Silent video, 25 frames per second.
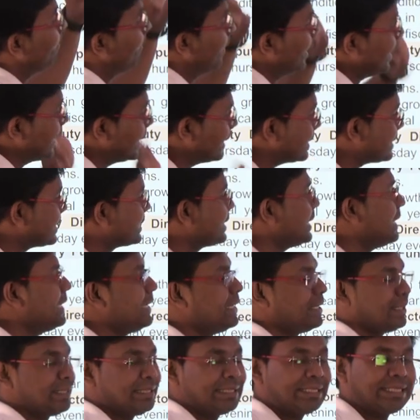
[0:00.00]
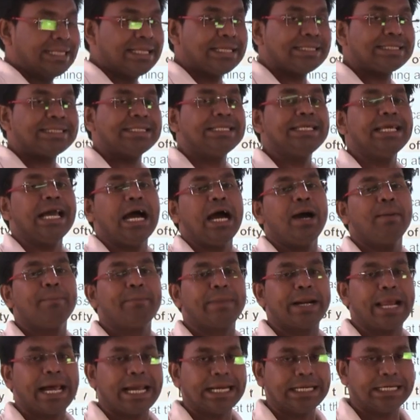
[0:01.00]
but still they see a
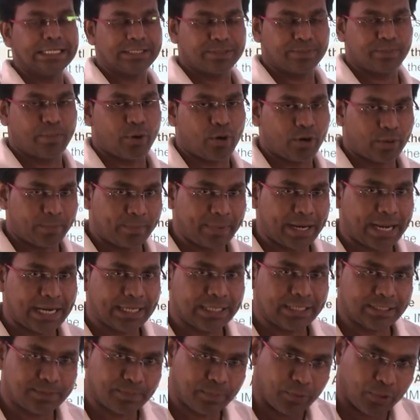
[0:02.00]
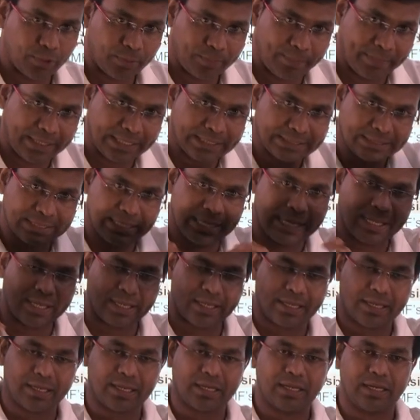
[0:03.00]
bright spot. Bright spot means, like,
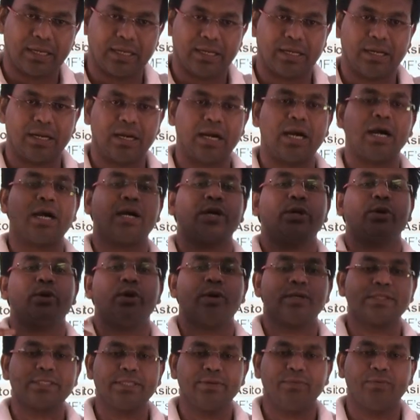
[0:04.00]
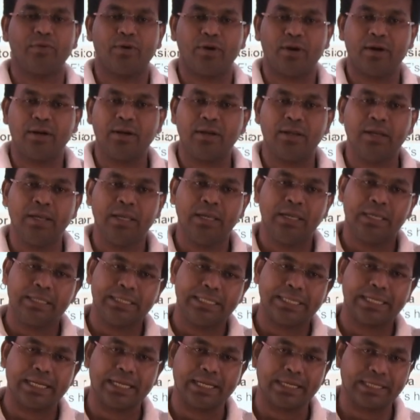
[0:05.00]
across the world
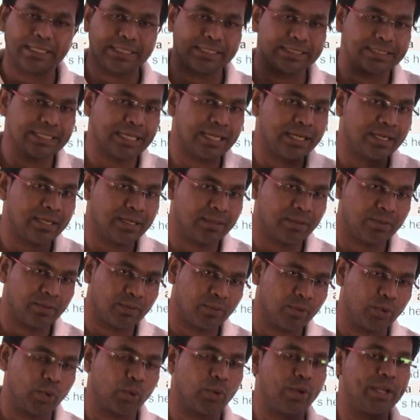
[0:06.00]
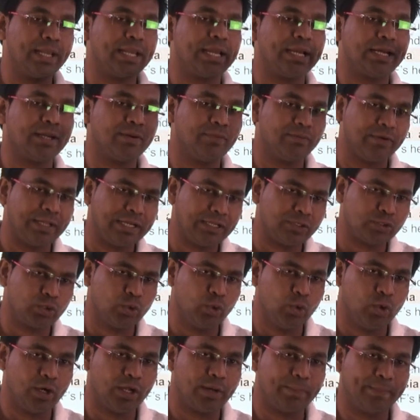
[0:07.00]
the countries are growing at a very
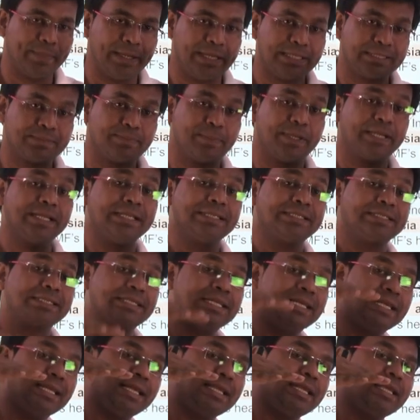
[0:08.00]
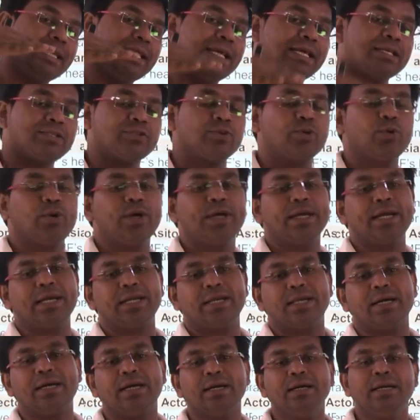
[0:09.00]
slower pace, but still India is growing
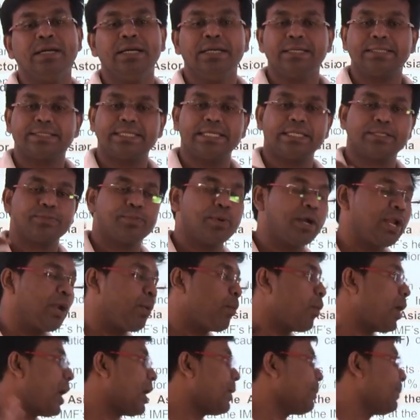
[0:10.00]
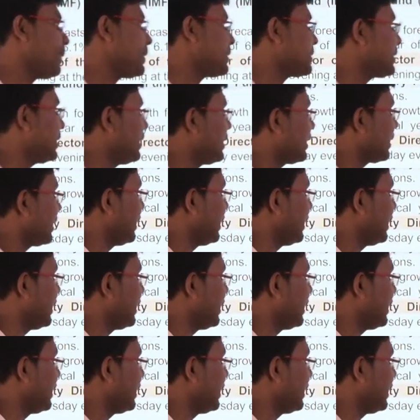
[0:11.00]
at a 6.1%